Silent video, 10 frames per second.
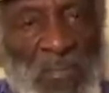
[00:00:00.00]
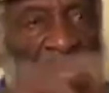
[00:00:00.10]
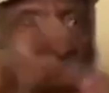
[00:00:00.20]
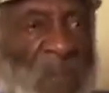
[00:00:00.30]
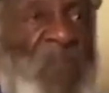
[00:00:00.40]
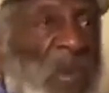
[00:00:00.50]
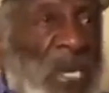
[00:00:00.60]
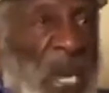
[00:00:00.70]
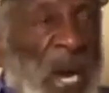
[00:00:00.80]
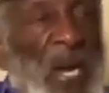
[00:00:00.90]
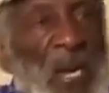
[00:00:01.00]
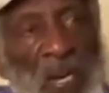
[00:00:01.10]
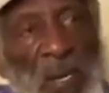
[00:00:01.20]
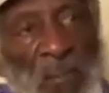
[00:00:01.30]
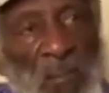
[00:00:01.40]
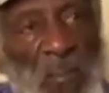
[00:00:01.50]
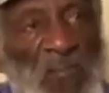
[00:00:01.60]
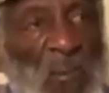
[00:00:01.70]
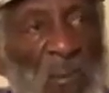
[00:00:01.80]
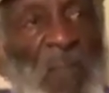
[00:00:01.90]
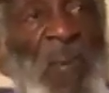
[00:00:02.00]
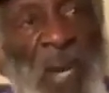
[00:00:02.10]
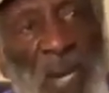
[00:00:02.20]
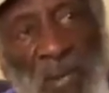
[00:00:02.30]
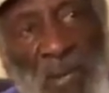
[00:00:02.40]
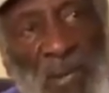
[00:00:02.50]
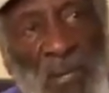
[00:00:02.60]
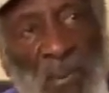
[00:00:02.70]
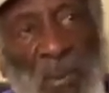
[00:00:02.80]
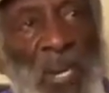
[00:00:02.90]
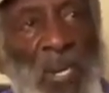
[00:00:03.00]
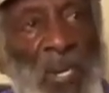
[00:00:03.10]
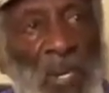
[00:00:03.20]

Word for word: If we die before the patent is granted,